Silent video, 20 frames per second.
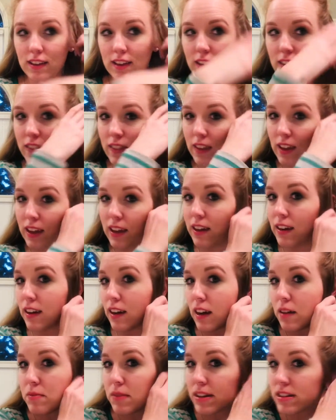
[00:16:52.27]
And then
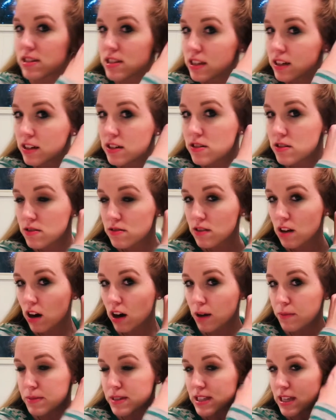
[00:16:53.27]
I'm actually gonna do the
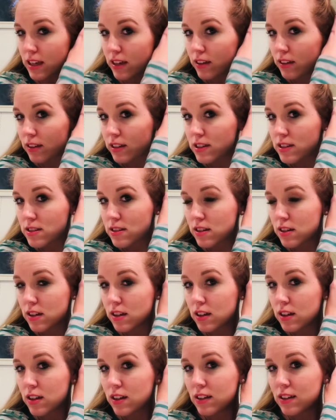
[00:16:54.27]
opposite.
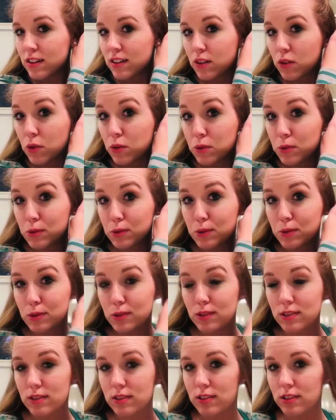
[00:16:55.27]

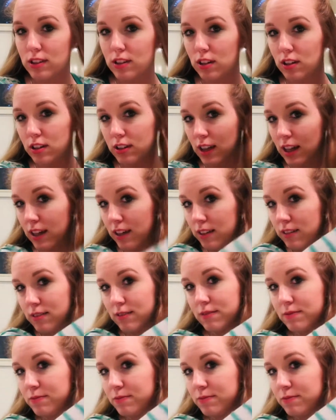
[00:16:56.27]
Ooh, you heard that?